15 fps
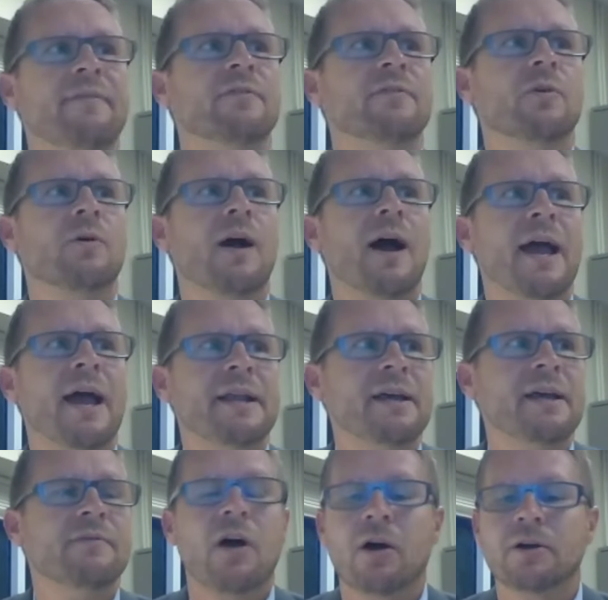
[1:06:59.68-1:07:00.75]
variety
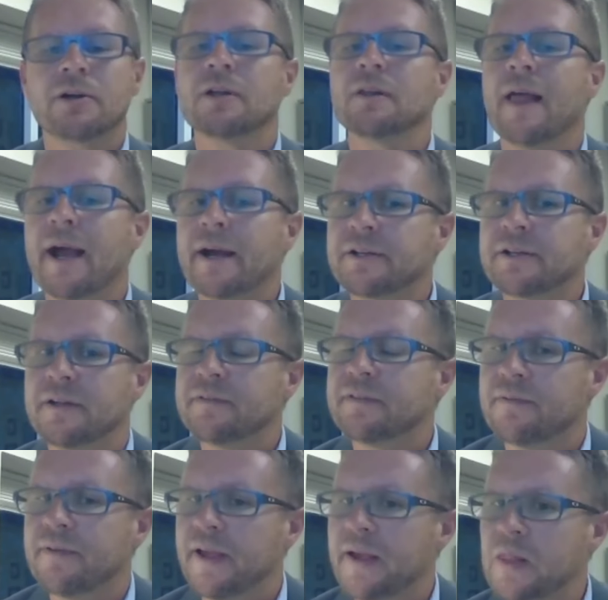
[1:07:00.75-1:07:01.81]
of art electives
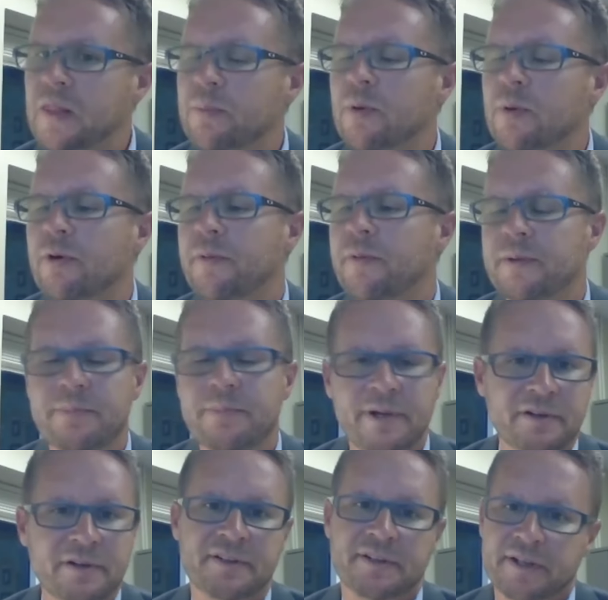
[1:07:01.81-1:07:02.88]
available within Pearson